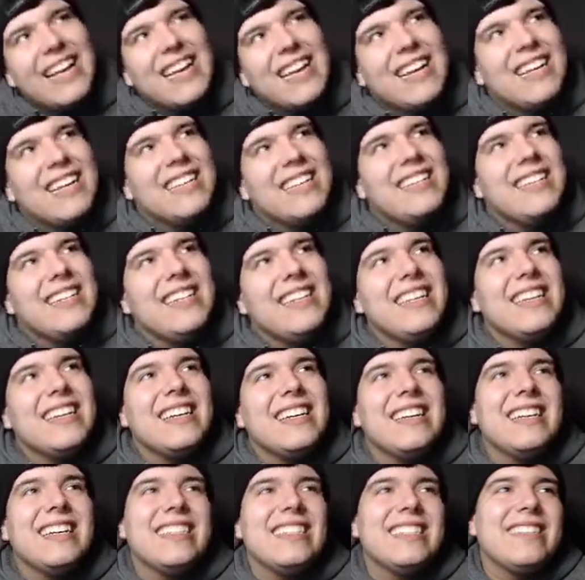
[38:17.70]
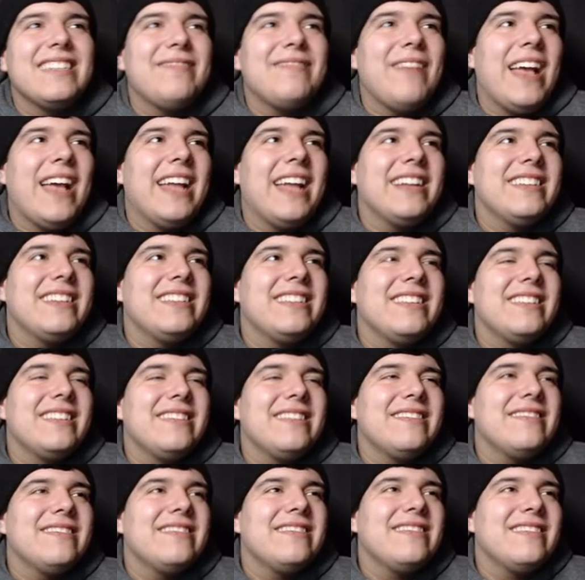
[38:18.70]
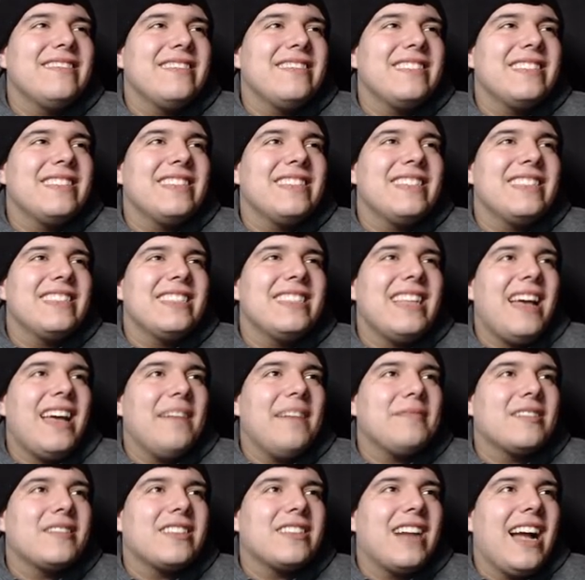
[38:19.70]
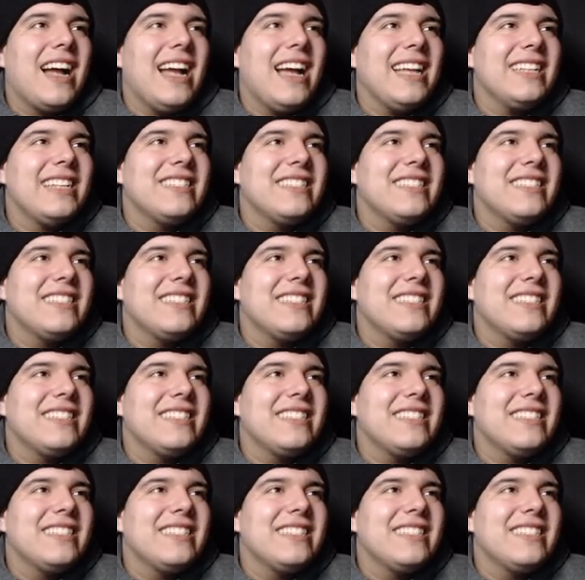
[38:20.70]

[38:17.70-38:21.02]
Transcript: Danielle Hunter, man, don't stop trying